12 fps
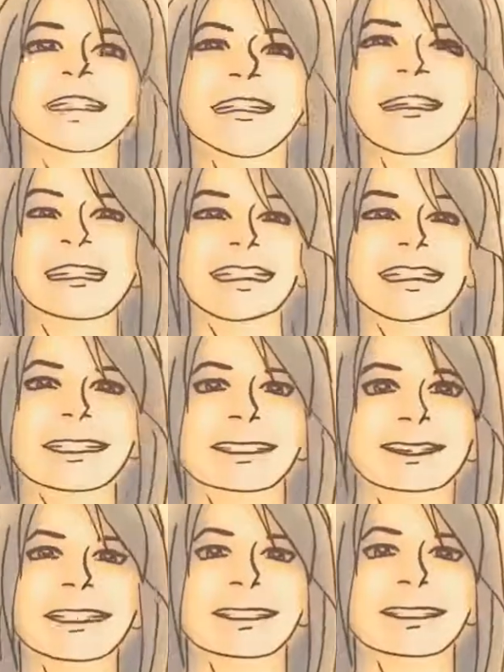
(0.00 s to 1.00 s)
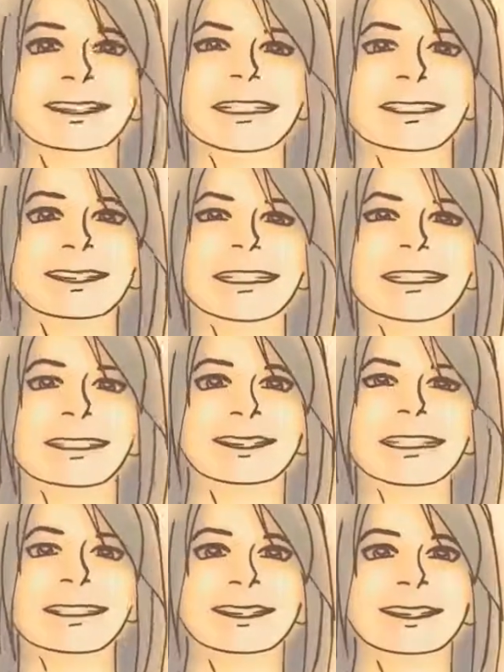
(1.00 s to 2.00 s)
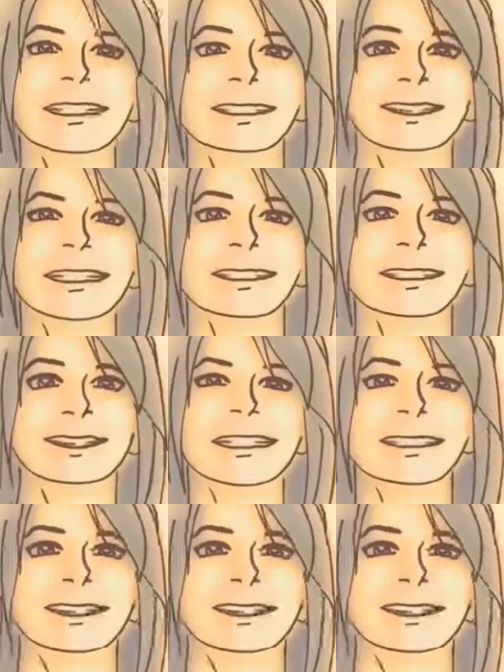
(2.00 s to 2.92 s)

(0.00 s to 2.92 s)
he has loads of them!